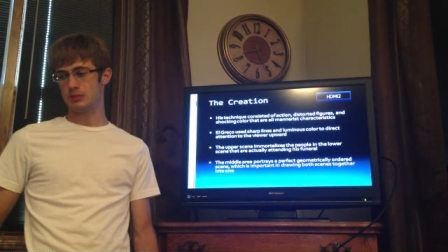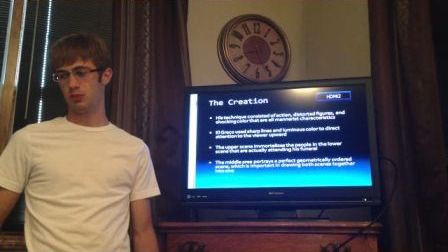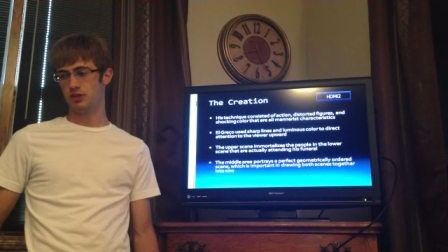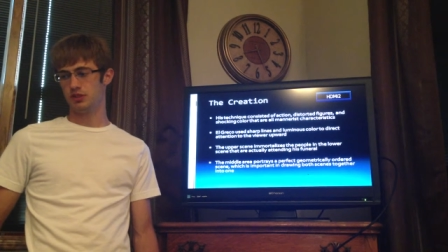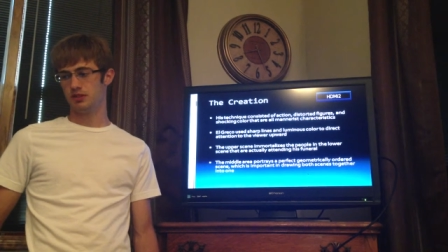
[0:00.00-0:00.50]

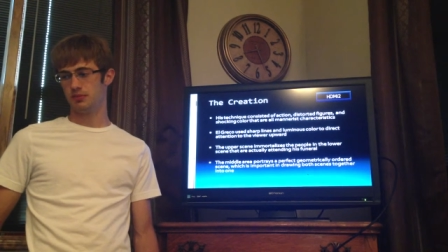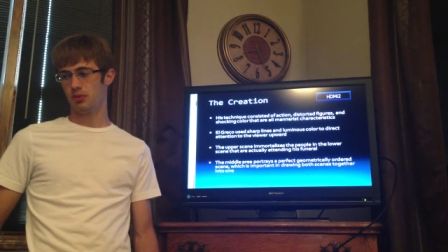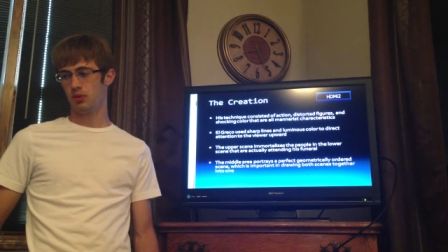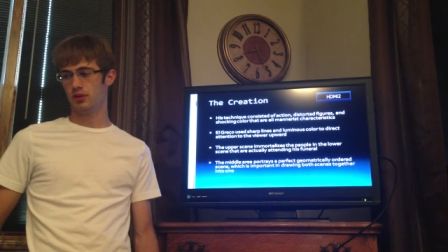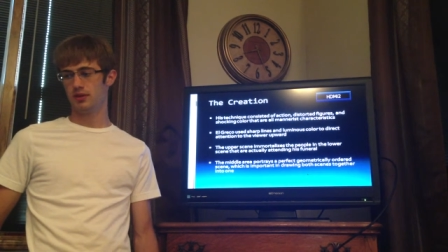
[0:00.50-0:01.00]
which is
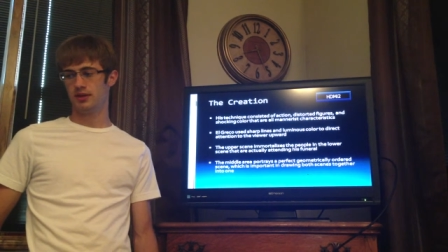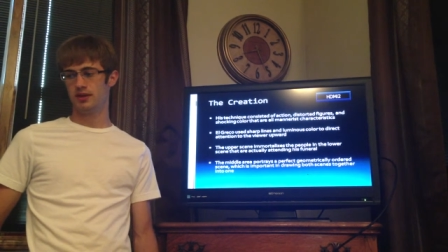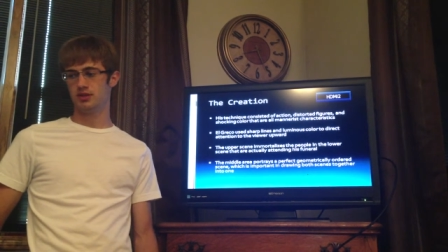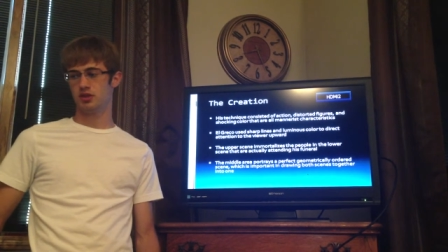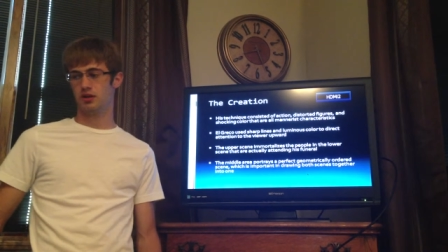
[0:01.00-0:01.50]
important
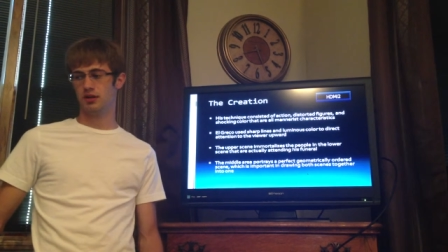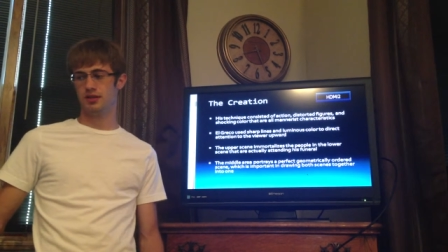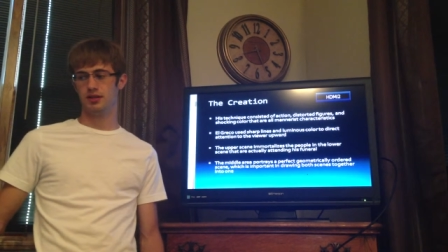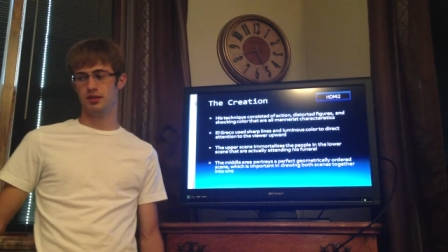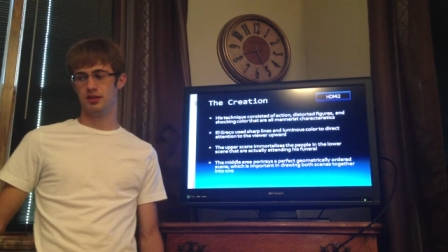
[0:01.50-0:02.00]
in
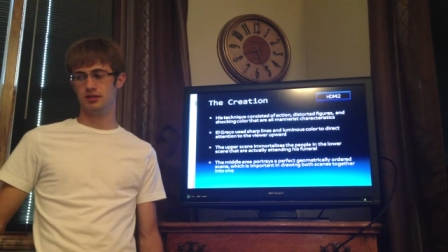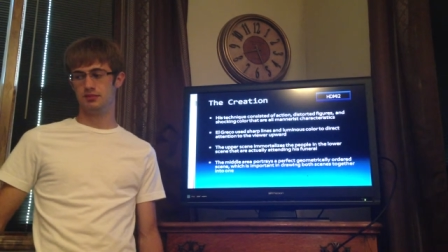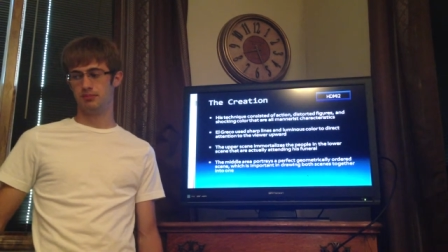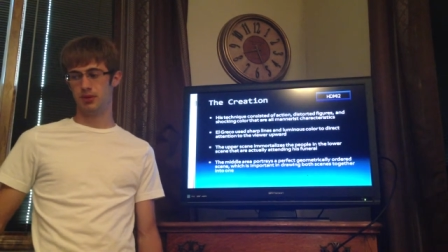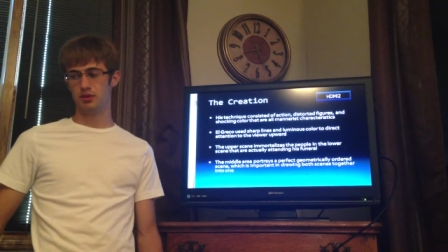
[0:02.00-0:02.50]
drawing the
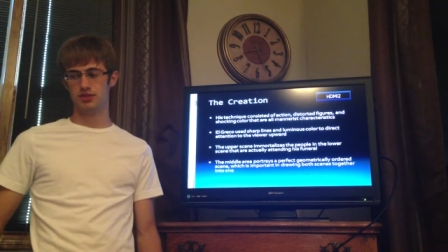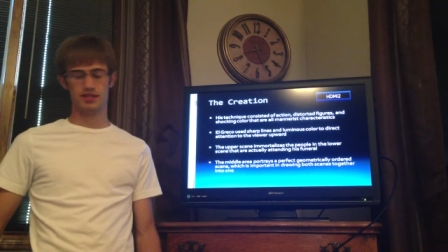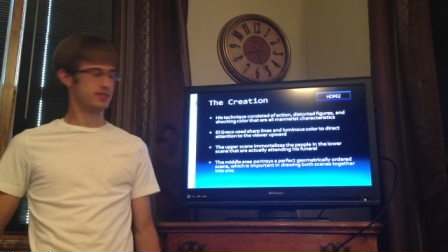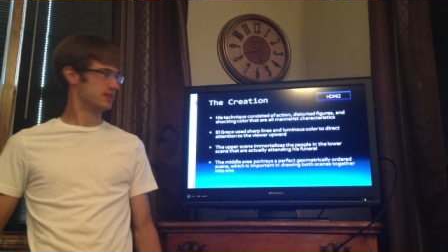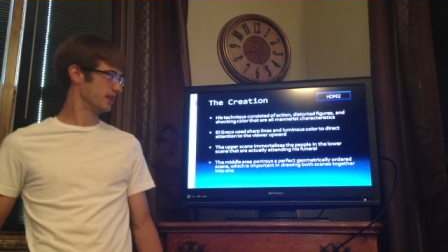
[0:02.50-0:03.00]
both
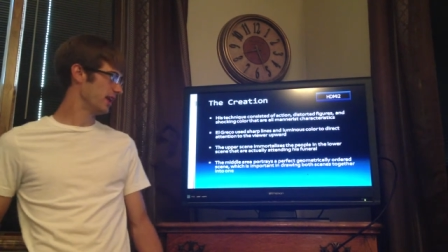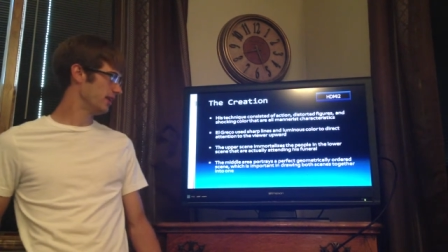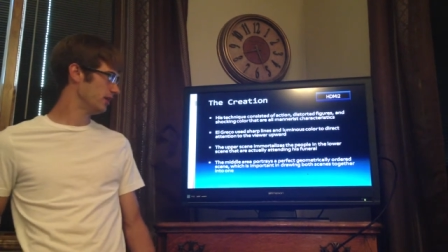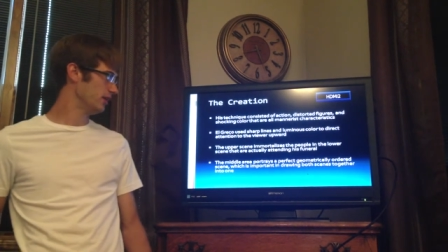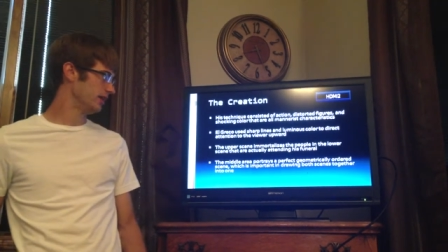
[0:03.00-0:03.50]
scenes
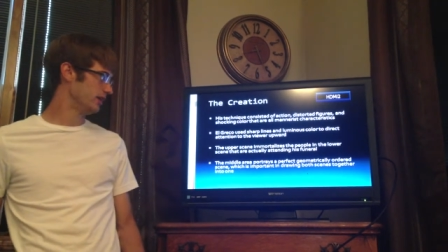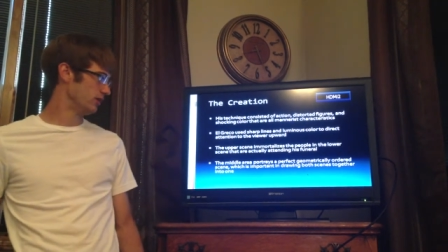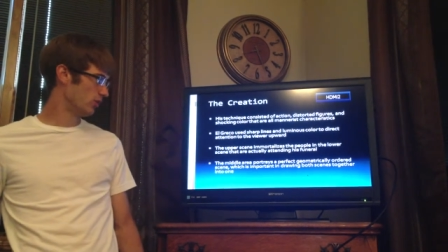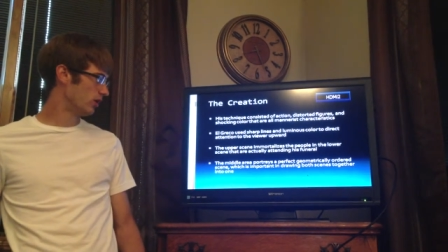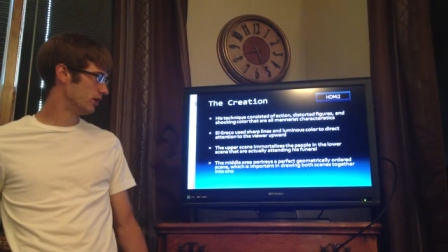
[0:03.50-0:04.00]
together
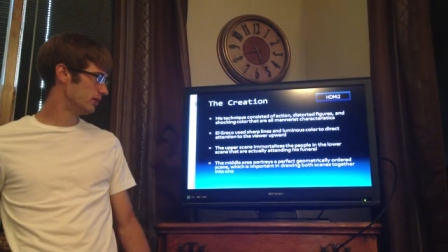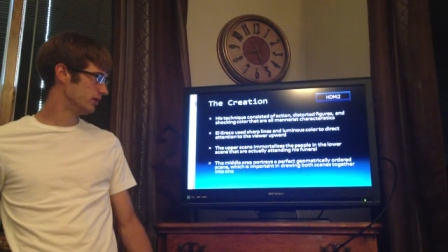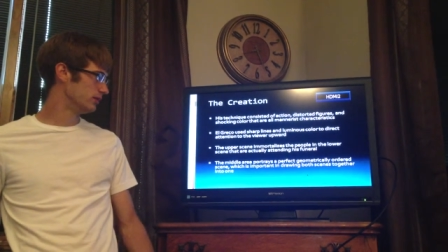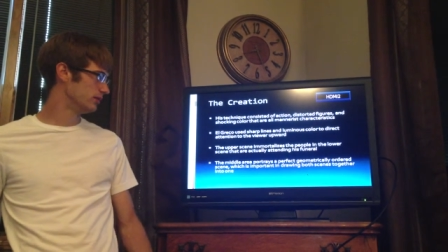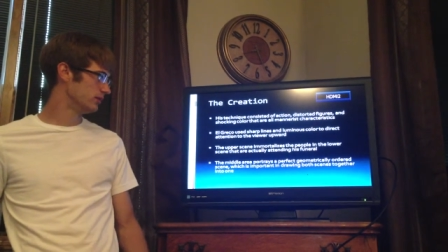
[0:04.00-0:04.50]
into one
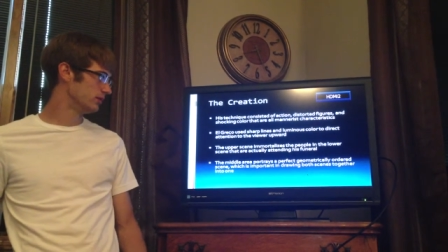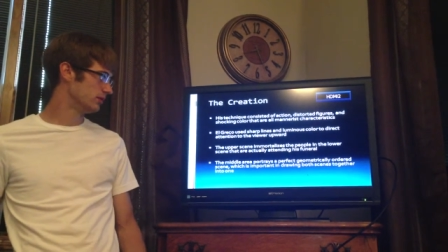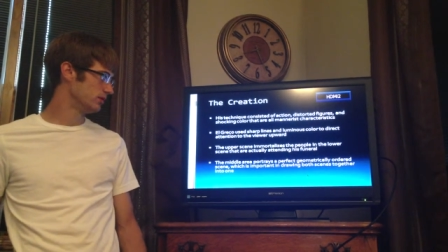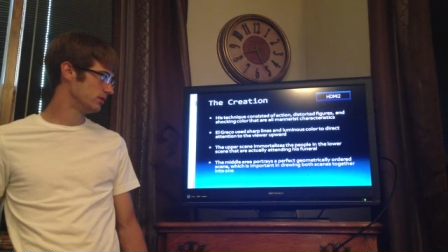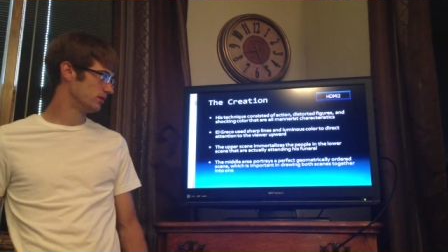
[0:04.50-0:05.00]

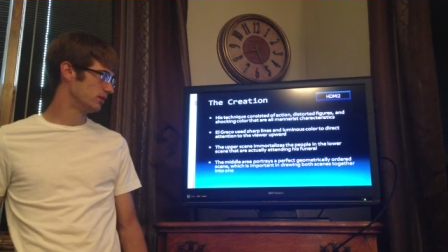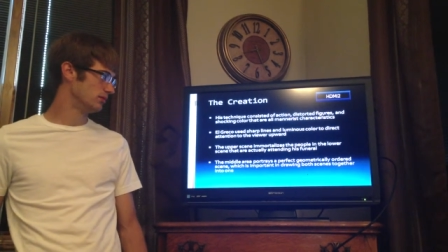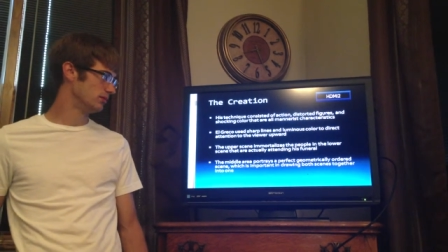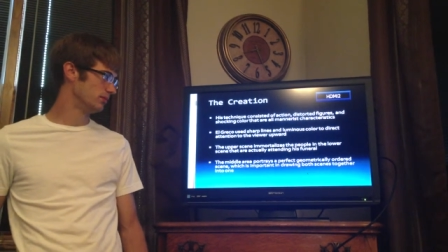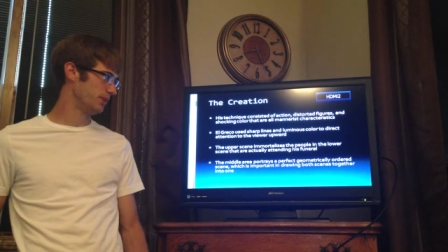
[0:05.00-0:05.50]

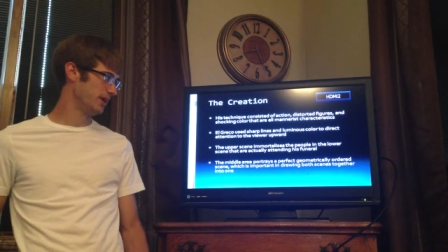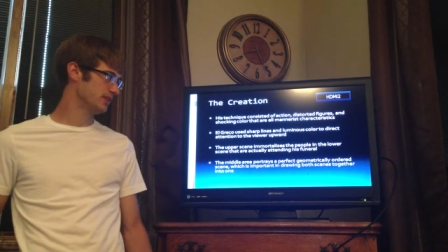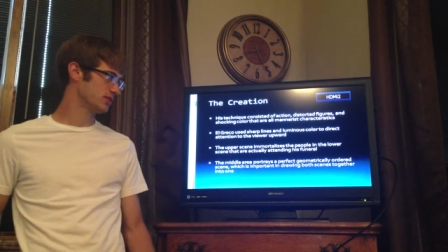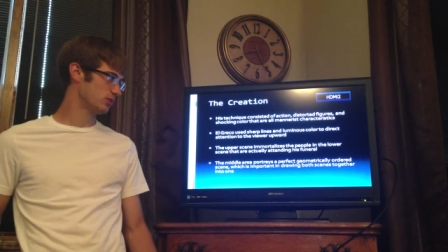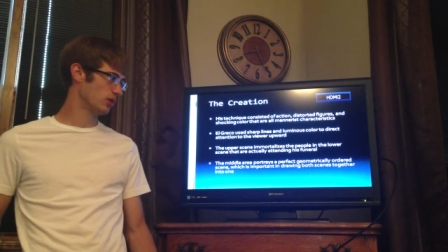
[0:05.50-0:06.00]

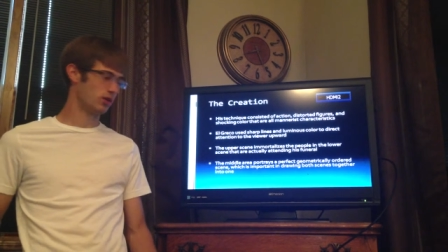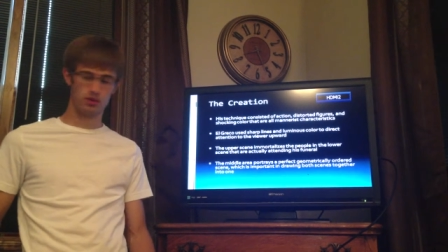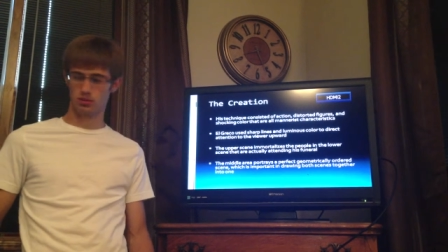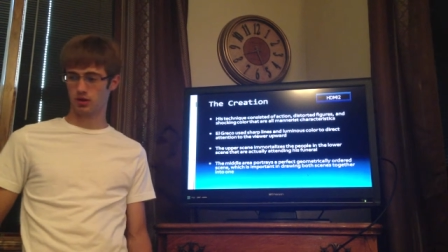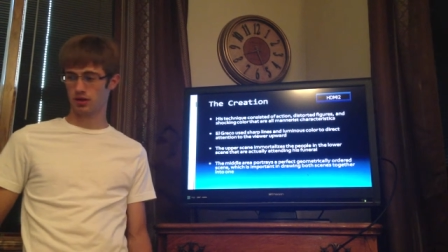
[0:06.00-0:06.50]
piece, one
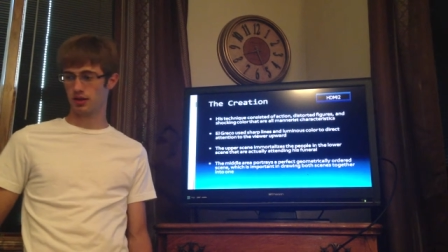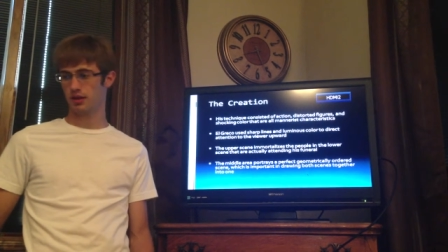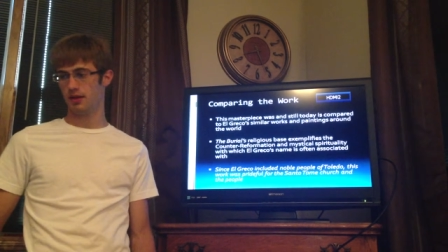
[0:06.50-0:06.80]
artwork.